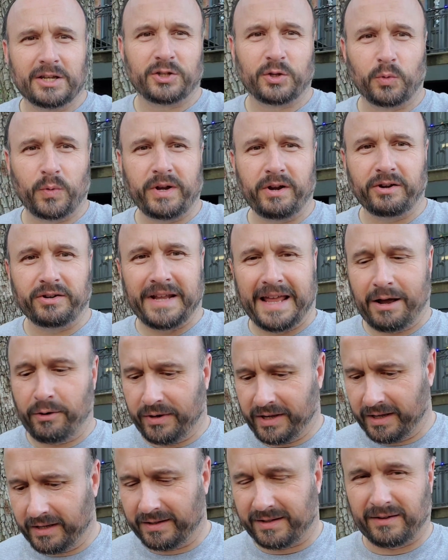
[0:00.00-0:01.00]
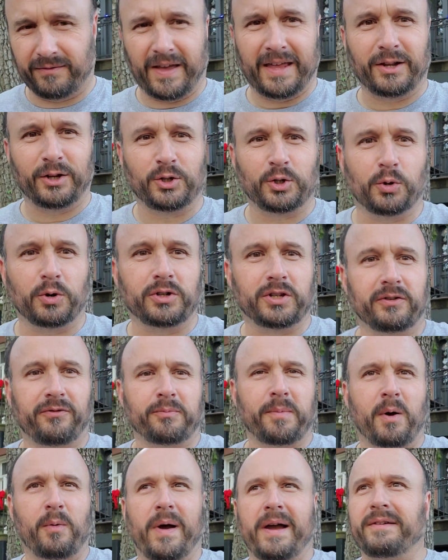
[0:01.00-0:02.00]
So we are down in Savannah, Georgia
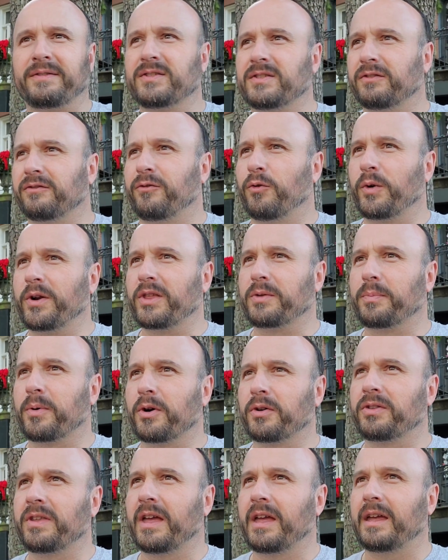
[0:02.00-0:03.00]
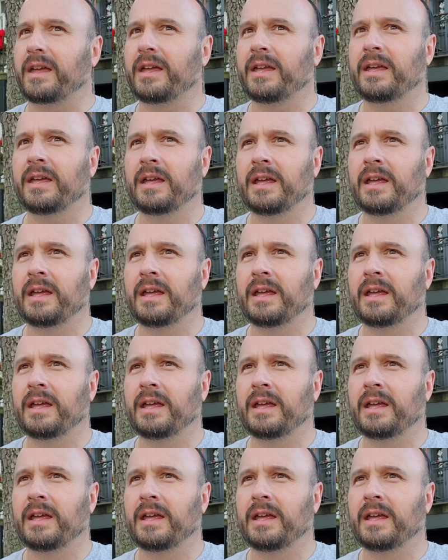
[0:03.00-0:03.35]
for my wife's 40th birthday,